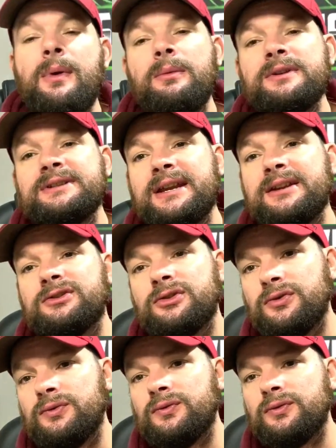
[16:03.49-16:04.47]
I would take
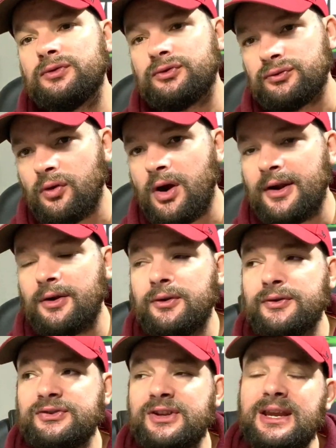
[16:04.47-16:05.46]
2
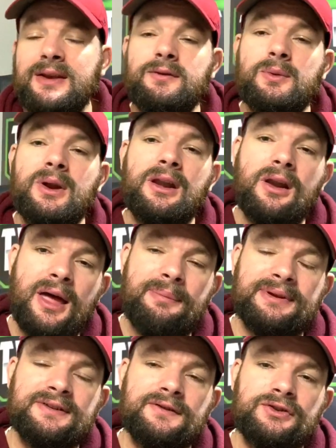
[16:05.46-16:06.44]
Trygons. They give you a light
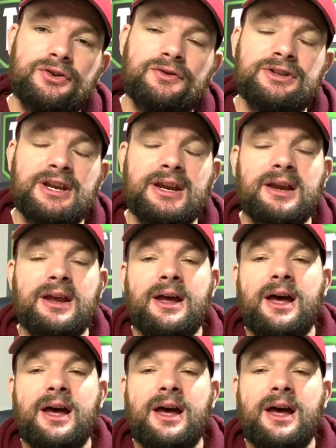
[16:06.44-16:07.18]
bit of shooting.